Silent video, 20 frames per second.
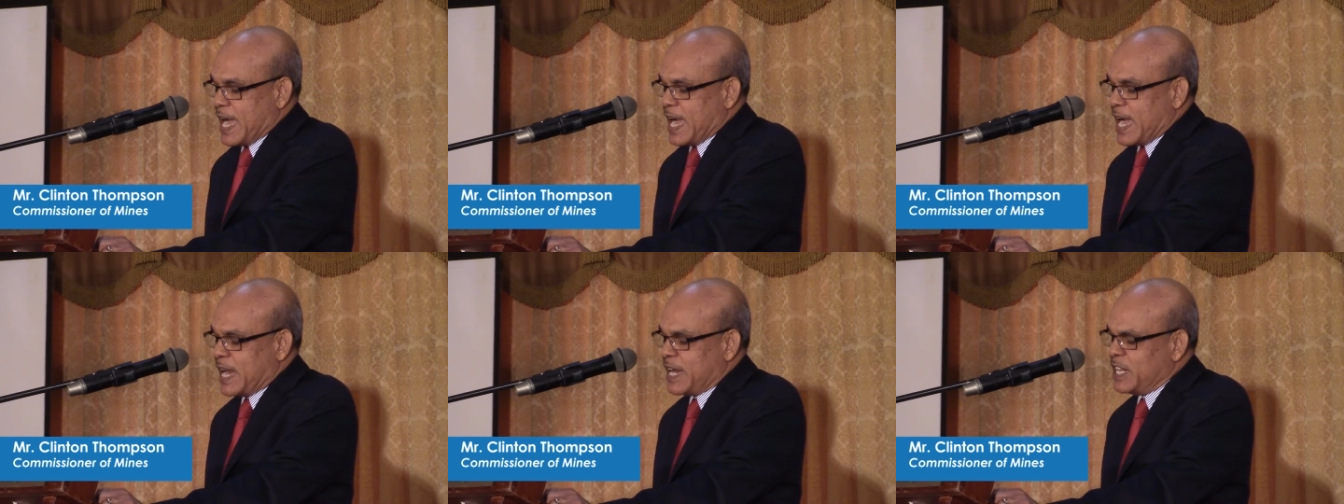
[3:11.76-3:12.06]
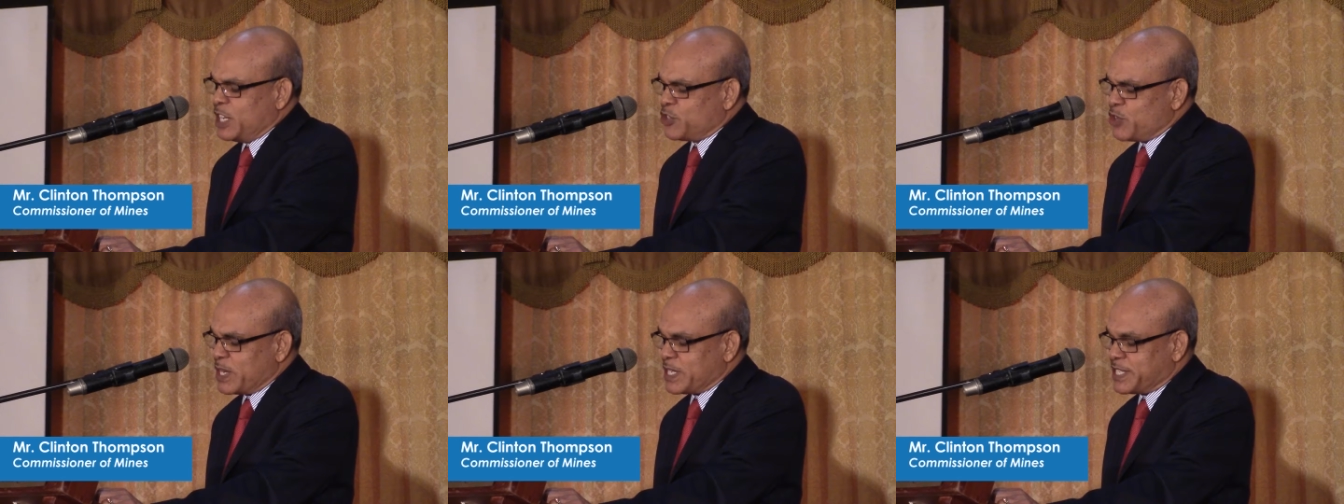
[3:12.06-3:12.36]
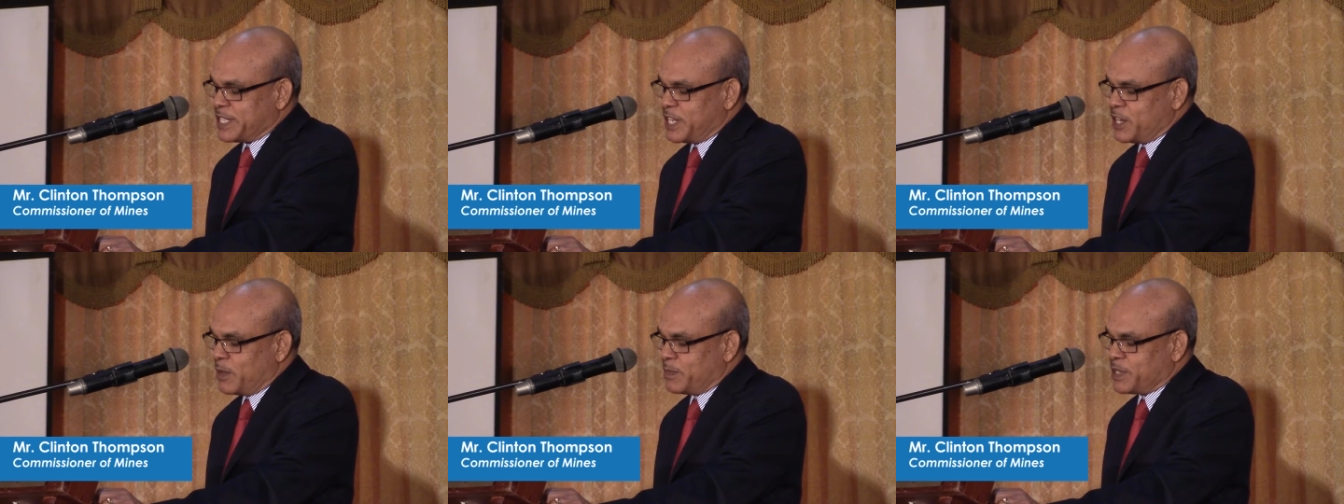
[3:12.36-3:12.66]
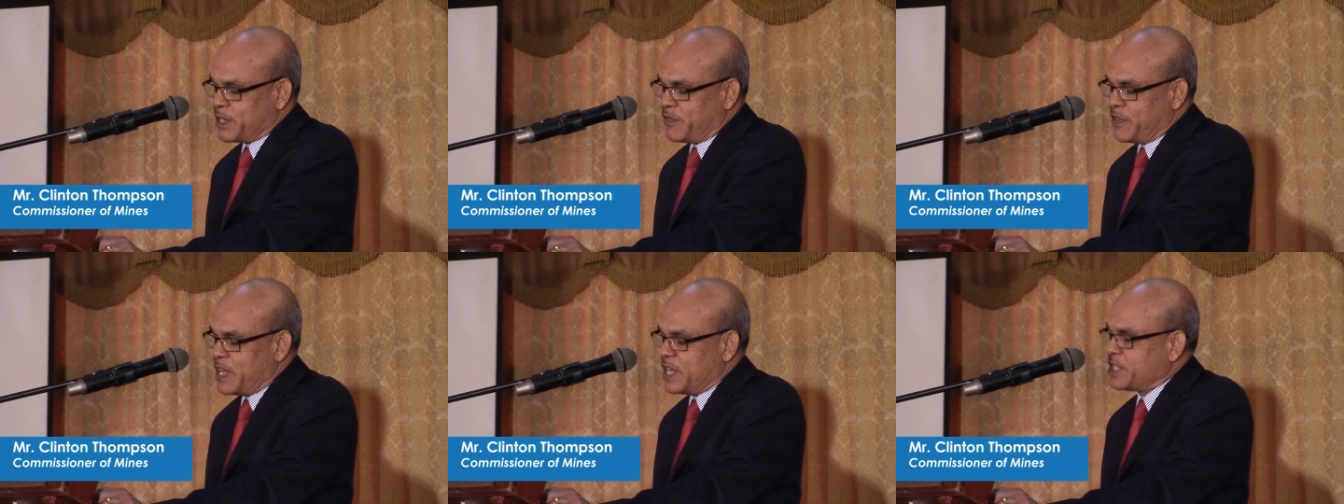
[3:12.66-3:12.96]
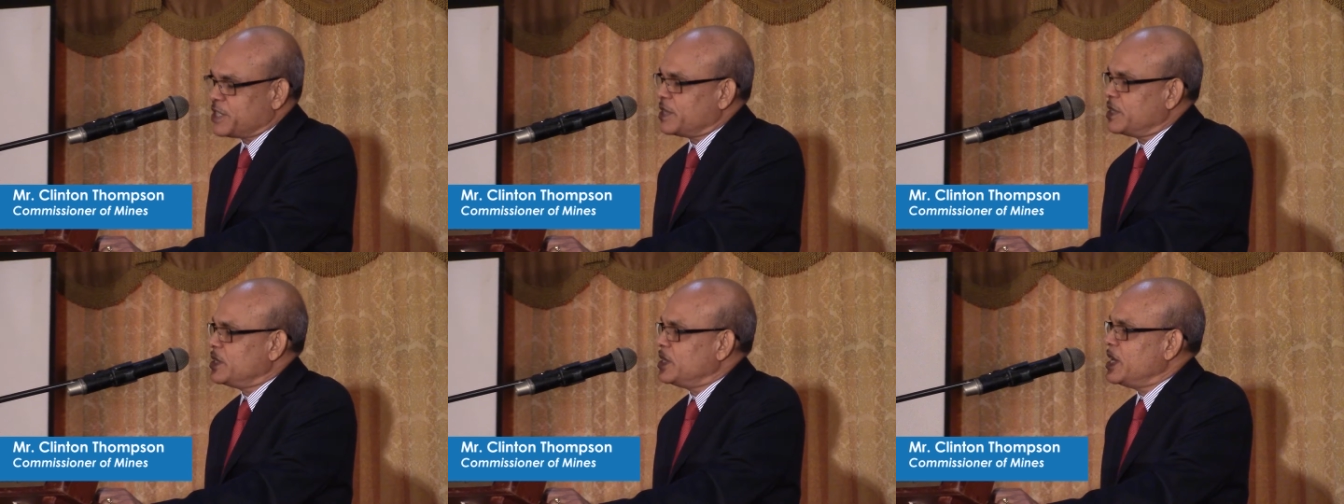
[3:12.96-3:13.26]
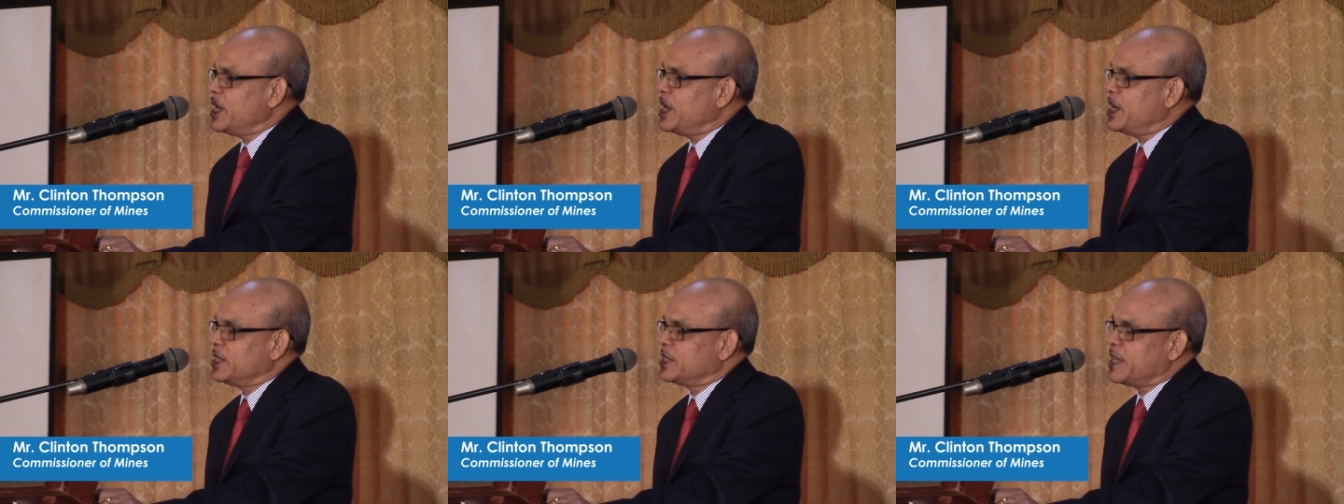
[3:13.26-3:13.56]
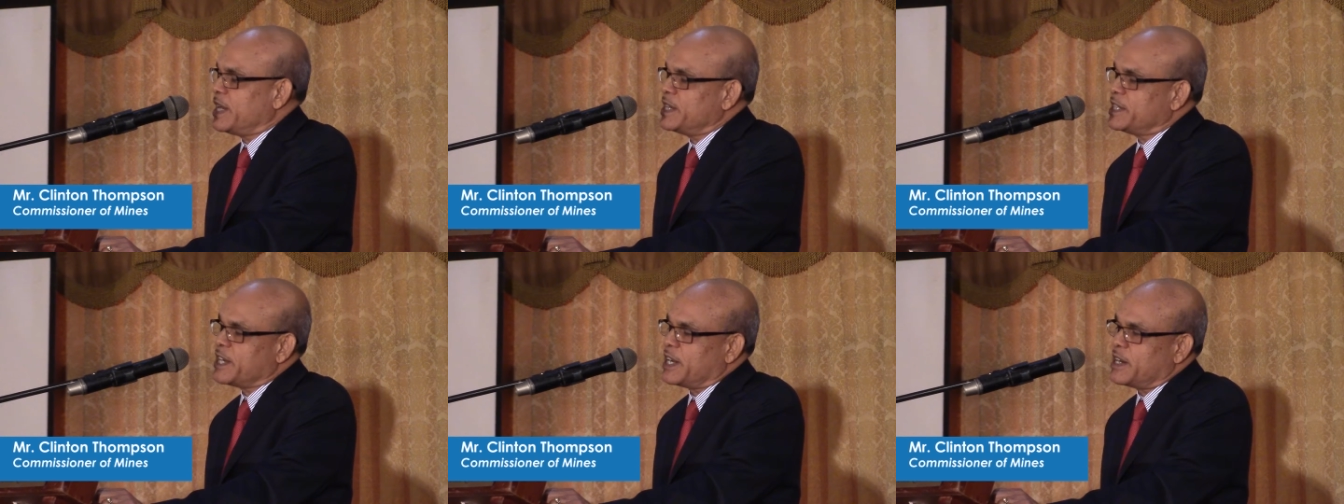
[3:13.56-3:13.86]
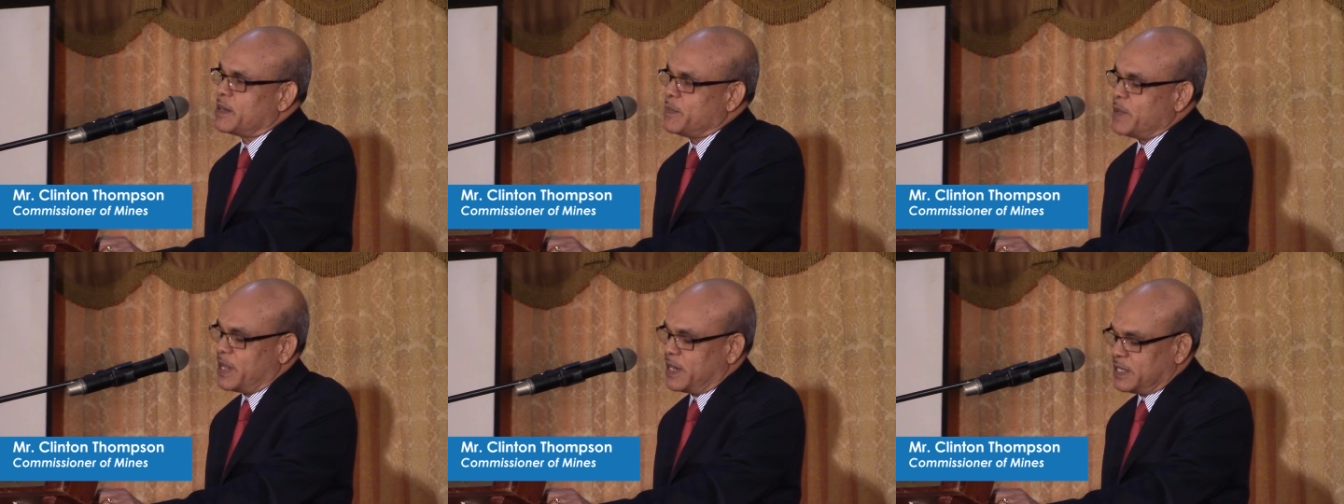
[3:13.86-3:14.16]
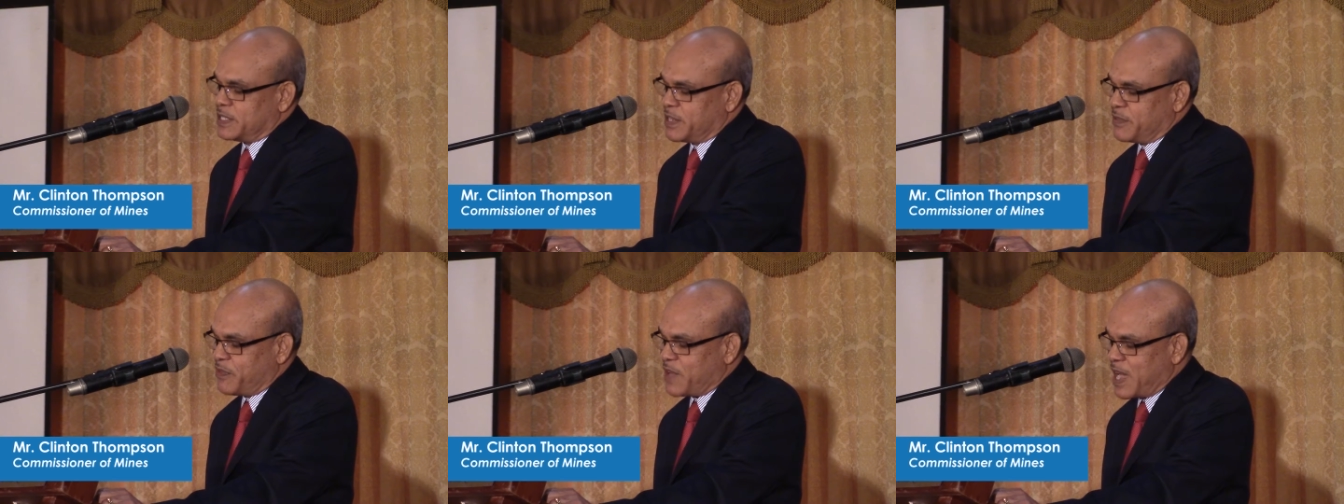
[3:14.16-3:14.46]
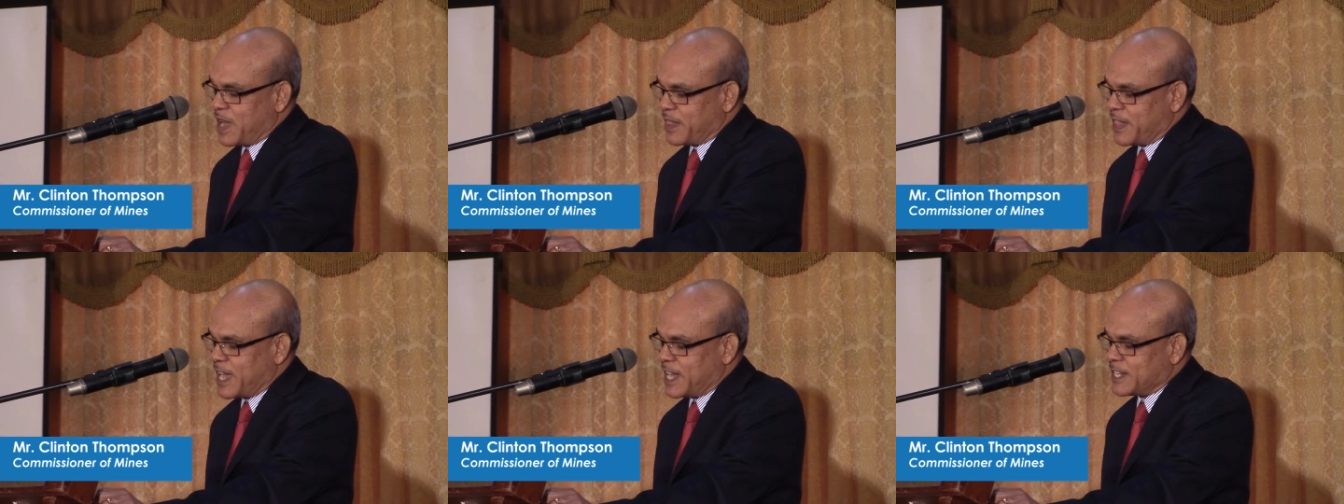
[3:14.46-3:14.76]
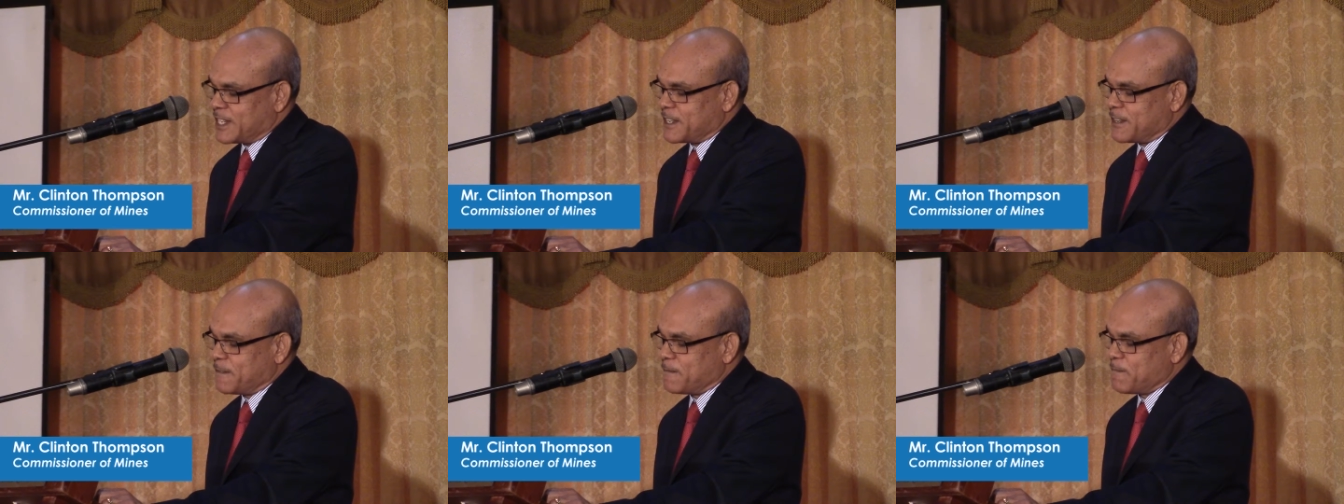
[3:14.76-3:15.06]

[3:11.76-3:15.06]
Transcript: An interesting observation, ladies and gentlemen, is the fact that